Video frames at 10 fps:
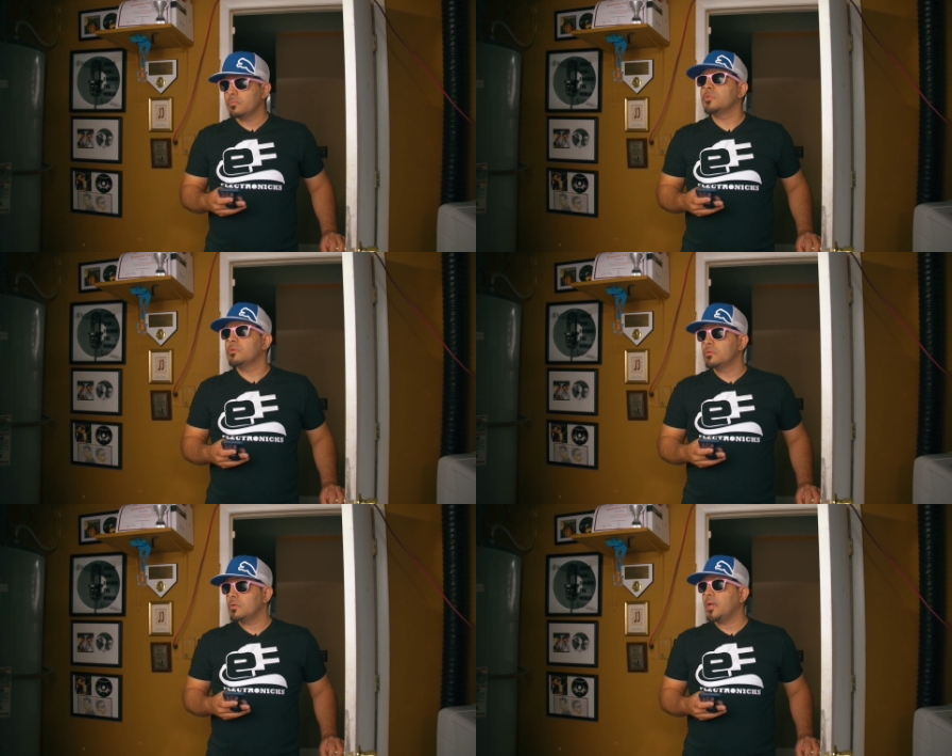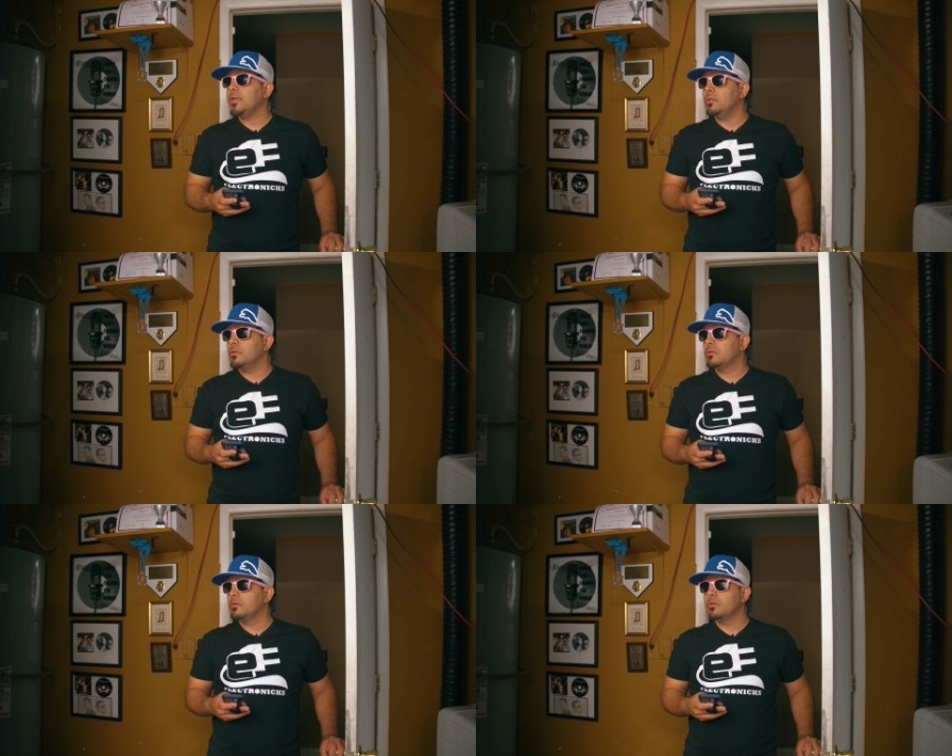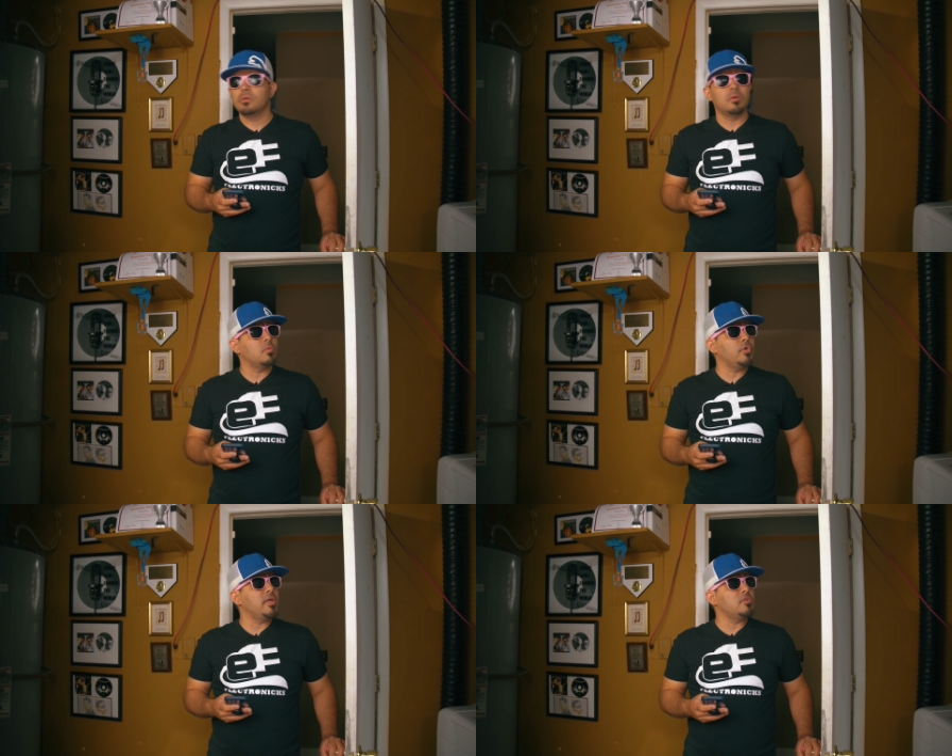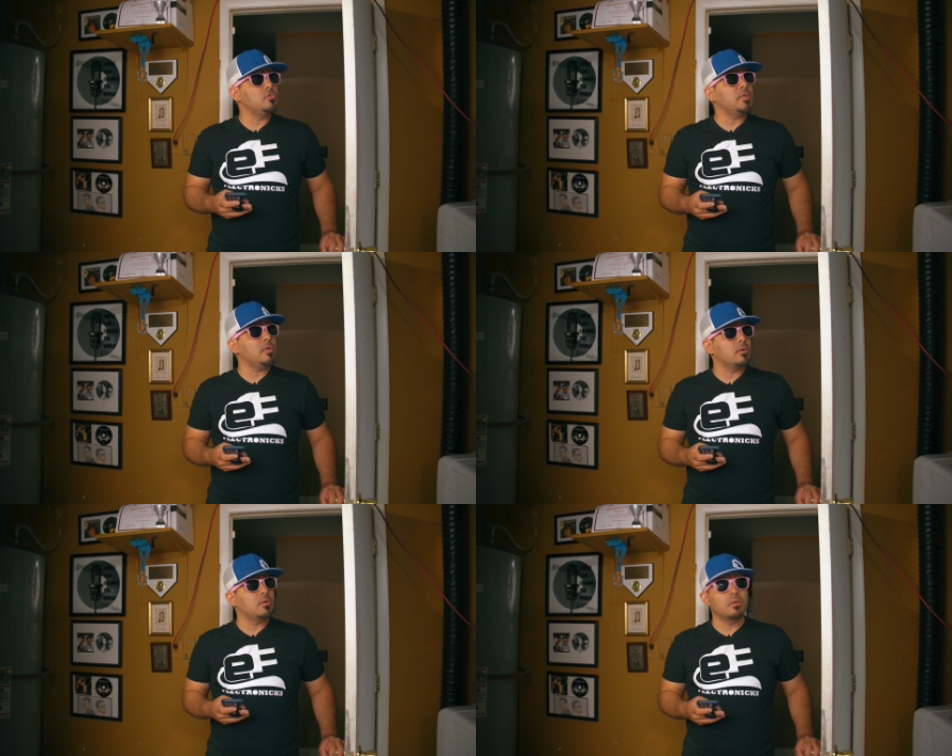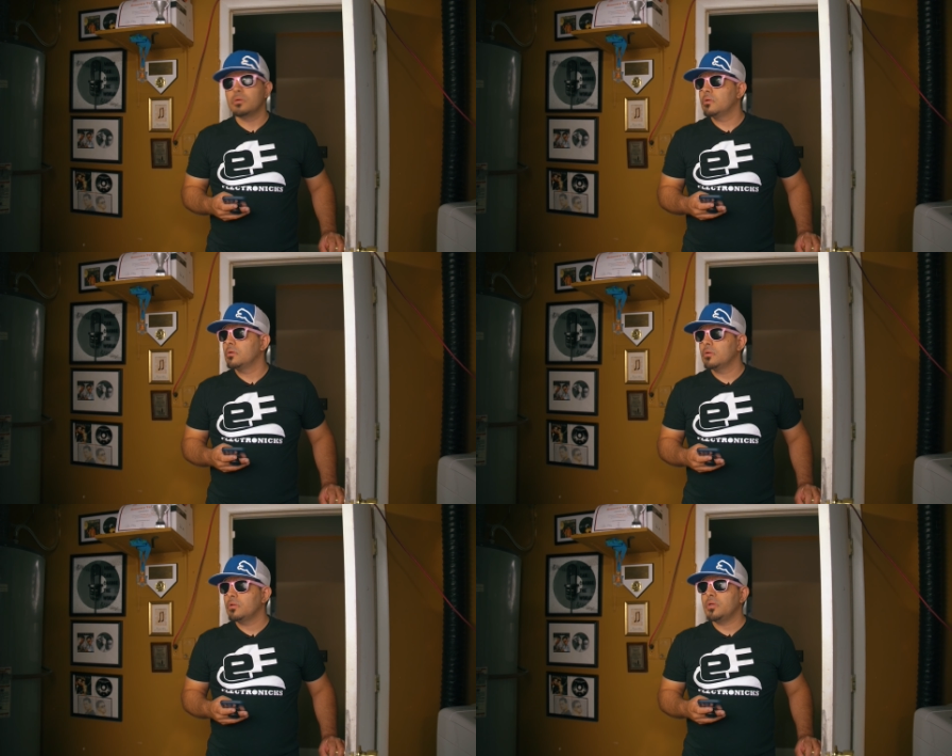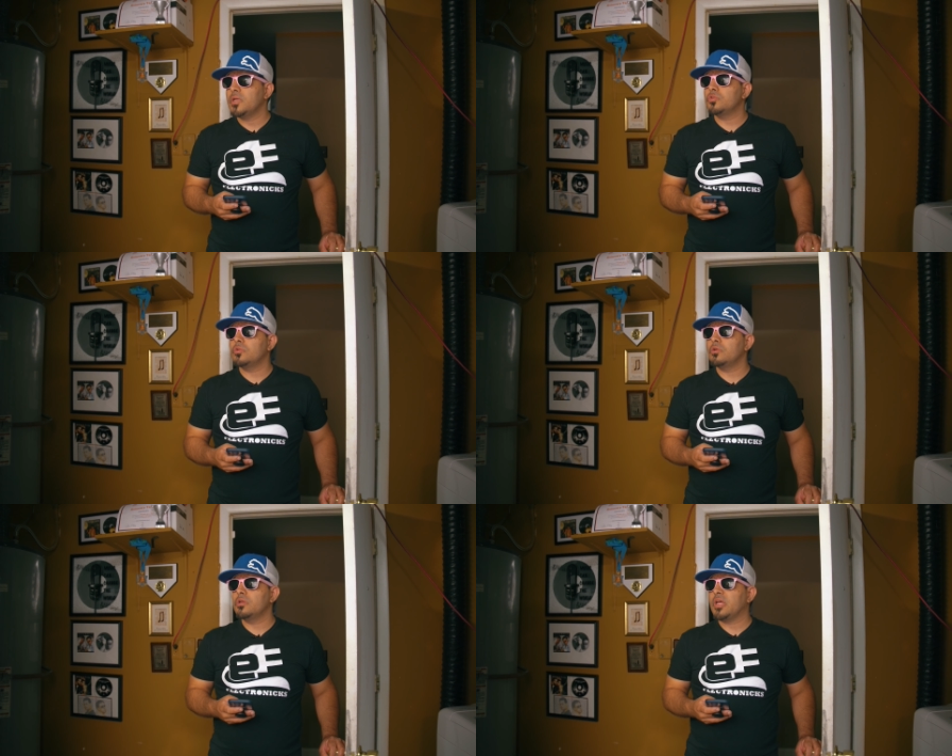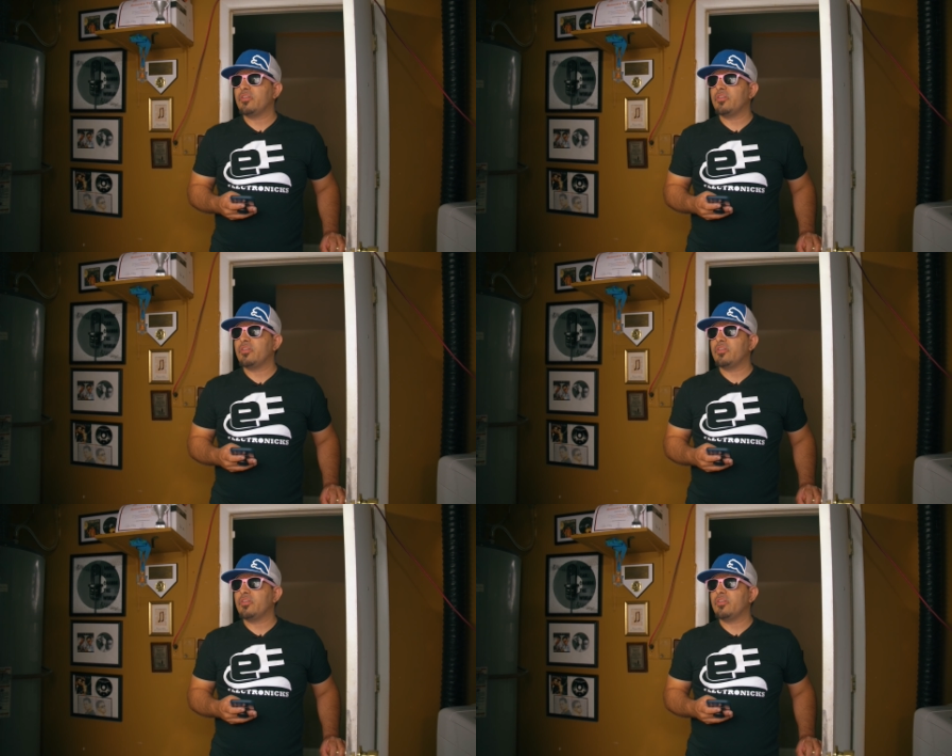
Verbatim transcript: Rodriguez, who's basically like my bodyguard.